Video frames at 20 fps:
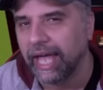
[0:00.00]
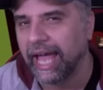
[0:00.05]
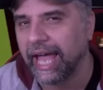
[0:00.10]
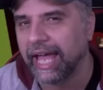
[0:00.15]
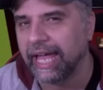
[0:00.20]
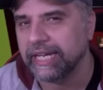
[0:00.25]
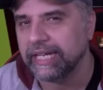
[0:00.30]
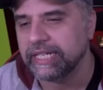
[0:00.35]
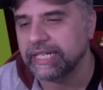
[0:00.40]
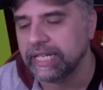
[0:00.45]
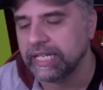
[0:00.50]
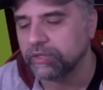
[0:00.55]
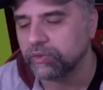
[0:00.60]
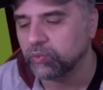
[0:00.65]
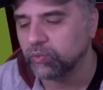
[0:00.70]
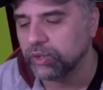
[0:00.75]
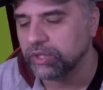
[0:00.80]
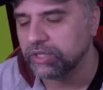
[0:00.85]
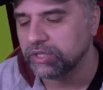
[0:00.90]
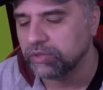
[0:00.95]
And this
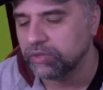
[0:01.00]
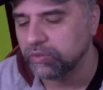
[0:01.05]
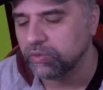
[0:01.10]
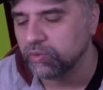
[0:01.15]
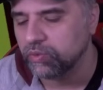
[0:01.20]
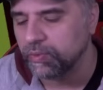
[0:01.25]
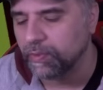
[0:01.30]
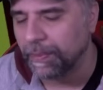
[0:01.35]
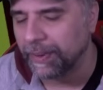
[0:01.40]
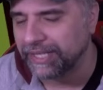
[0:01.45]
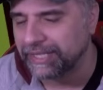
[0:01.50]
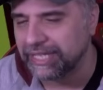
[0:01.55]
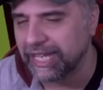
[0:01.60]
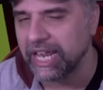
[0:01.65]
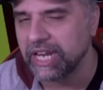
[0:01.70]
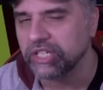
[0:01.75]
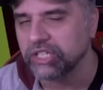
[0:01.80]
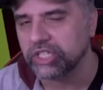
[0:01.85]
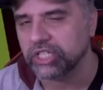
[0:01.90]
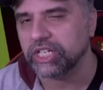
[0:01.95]
would
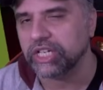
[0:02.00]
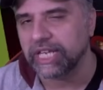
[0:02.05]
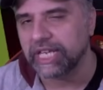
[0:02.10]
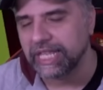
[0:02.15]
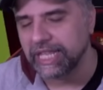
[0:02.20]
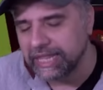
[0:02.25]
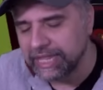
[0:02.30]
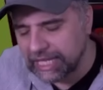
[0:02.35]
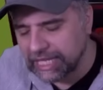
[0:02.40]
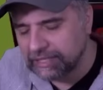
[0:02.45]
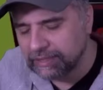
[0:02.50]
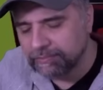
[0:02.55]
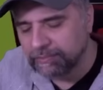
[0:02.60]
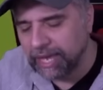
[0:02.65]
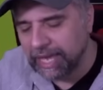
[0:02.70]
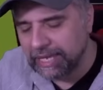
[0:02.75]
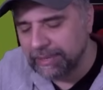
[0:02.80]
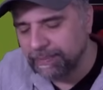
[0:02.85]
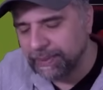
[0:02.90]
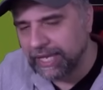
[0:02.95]
potentially, this
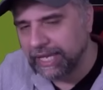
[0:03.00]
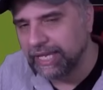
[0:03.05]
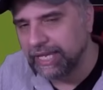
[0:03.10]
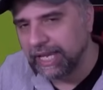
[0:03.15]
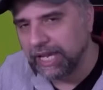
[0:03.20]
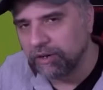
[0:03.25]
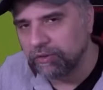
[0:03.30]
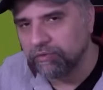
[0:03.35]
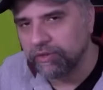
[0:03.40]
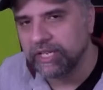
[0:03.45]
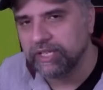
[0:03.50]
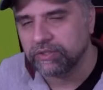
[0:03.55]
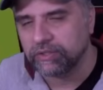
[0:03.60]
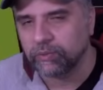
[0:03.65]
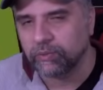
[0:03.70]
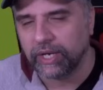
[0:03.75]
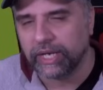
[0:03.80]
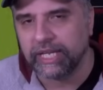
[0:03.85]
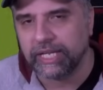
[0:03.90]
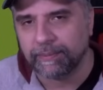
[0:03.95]
may be a
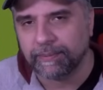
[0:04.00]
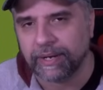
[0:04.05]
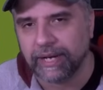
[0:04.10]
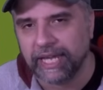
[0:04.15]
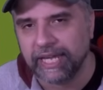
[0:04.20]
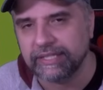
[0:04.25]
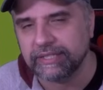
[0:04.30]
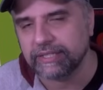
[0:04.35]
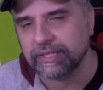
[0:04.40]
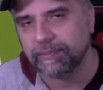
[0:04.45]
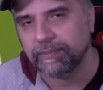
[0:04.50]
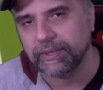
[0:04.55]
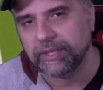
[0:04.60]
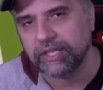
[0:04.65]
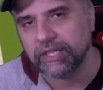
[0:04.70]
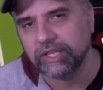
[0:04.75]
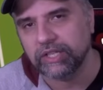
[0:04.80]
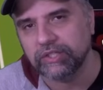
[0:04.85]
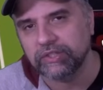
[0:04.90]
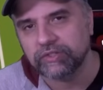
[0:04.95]
reason why he plays it,
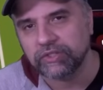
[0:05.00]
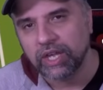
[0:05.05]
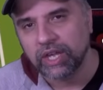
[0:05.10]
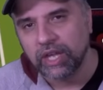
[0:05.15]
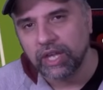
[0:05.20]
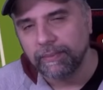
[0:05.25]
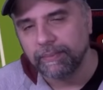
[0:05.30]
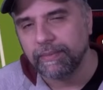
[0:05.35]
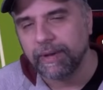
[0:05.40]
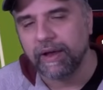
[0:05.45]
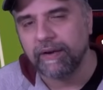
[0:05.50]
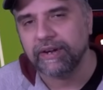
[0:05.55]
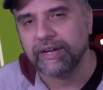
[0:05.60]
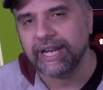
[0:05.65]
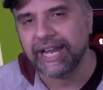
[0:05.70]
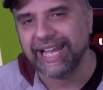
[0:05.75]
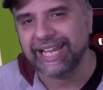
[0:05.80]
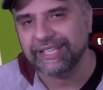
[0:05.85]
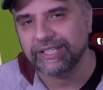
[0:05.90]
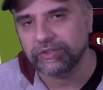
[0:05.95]
because
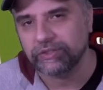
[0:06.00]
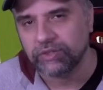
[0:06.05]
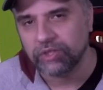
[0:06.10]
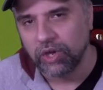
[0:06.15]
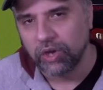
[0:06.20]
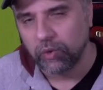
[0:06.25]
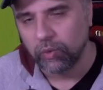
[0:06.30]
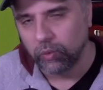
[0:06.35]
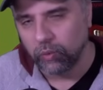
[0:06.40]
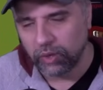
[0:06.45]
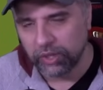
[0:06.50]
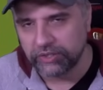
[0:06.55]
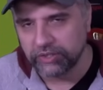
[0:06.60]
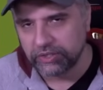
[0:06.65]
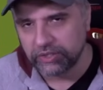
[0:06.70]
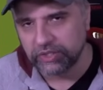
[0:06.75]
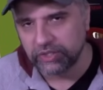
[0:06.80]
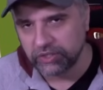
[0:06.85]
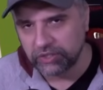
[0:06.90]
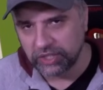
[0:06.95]
Marinakis
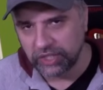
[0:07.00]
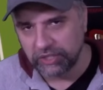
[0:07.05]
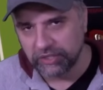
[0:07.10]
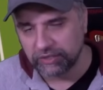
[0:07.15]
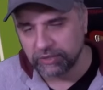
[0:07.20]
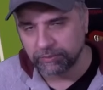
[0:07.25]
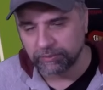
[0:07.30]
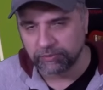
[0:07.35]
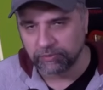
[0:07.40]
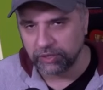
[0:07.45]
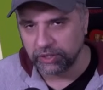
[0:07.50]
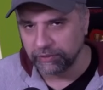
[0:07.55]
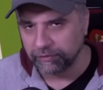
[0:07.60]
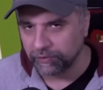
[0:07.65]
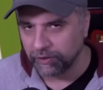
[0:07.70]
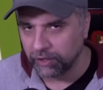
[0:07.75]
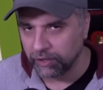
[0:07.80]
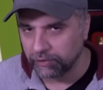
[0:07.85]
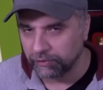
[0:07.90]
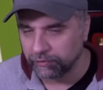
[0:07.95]
wants to see some
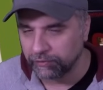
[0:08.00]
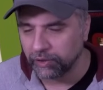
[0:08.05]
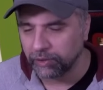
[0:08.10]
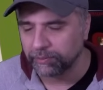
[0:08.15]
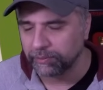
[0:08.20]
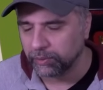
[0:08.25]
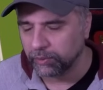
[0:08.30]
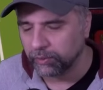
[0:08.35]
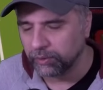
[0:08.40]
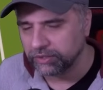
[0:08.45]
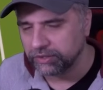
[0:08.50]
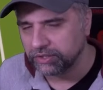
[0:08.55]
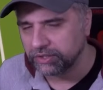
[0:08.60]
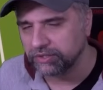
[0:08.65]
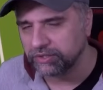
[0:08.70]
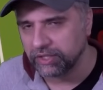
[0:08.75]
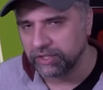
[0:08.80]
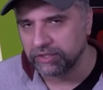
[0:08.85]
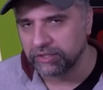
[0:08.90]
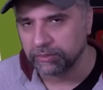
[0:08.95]
free-flowing football, wants to
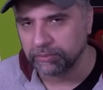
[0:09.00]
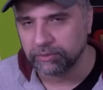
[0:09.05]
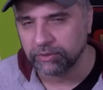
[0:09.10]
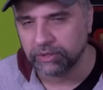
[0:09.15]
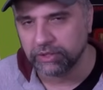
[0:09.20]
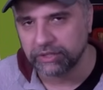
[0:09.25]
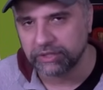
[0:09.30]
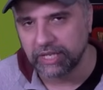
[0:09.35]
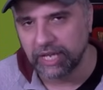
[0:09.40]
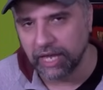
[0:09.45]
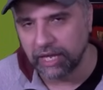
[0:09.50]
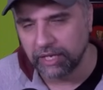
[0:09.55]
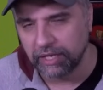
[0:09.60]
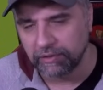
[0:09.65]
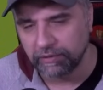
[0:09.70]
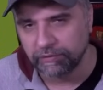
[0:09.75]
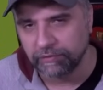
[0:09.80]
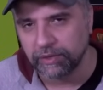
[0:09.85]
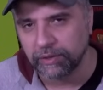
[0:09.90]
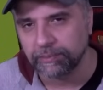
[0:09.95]
see some more
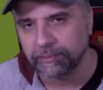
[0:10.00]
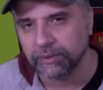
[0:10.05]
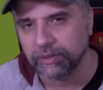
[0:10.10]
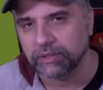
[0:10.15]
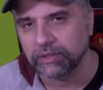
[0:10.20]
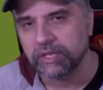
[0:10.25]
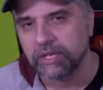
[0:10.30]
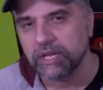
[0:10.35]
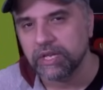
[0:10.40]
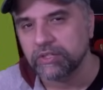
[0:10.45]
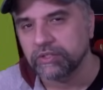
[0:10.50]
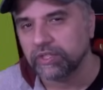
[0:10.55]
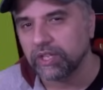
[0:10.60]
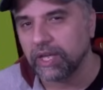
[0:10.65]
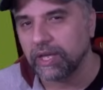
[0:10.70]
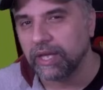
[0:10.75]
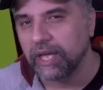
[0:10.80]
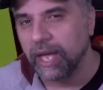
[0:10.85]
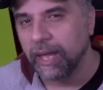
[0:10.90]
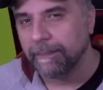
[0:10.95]
attacking football.
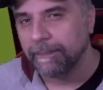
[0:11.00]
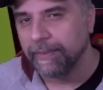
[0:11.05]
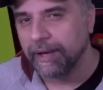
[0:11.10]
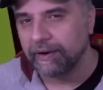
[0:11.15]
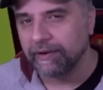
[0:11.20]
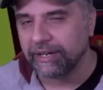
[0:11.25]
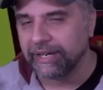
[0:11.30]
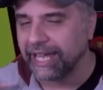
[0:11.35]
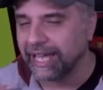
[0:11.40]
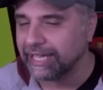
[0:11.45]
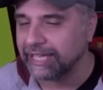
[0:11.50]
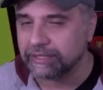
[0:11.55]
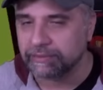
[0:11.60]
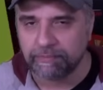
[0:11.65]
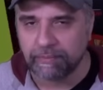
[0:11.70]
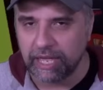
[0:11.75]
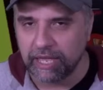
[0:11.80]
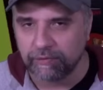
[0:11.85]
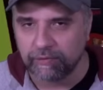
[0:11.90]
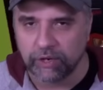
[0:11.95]
So Marinakis
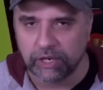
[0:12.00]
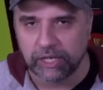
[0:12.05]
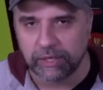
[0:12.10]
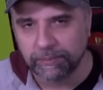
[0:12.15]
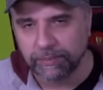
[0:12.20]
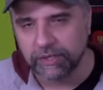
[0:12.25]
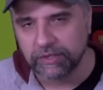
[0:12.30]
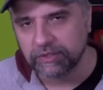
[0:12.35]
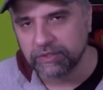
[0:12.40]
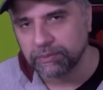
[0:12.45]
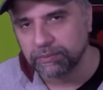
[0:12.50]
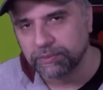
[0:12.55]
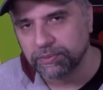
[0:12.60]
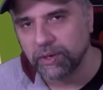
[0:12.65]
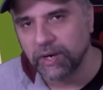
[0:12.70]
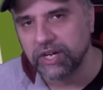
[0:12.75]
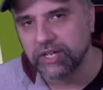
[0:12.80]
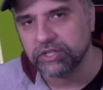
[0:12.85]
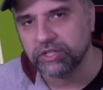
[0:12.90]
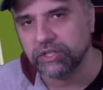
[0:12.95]
may have already put some
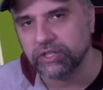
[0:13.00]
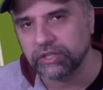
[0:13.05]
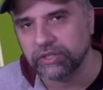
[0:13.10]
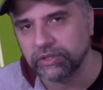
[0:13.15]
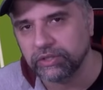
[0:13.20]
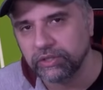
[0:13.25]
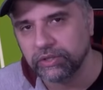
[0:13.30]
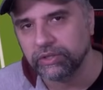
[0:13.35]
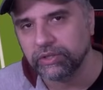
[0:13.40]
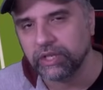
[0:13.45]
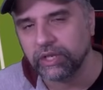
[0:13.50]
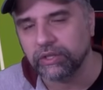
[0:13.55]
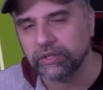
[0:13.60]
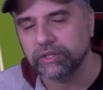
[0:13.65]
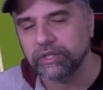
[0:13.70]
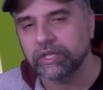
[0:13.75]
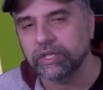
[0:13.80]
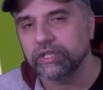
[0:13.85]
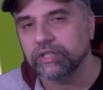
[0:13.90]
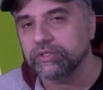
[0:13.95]
pressure on Nuno
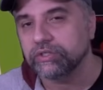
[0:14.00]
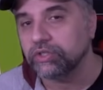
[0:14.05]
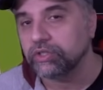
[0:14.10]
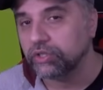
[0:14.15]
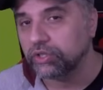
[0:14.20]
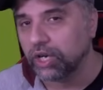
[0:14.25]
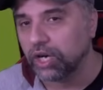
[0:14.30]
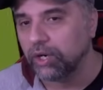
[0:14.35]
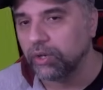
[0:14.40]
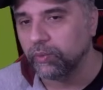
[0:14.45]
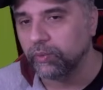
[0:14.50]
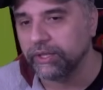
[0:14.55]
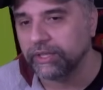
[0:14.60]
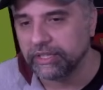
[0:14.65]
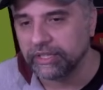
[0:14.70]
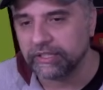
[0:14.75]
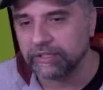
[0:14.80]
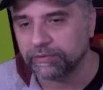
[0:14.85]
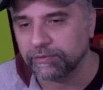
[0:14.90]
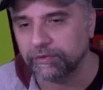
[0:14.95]
to go
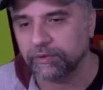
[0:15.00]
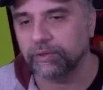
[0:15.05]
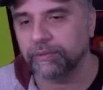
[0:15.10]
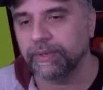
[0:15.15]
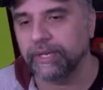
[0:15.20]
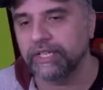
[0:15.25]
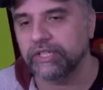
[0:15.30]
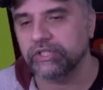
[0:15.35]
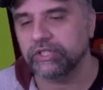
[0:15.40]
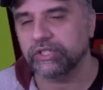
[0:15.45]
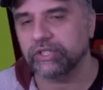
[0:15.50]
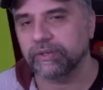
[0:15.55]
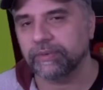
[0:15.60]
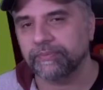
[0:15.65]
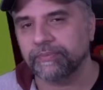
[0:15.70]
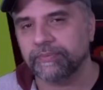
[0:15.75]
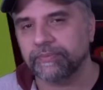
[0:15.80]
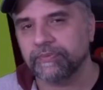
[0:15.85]
with this formation.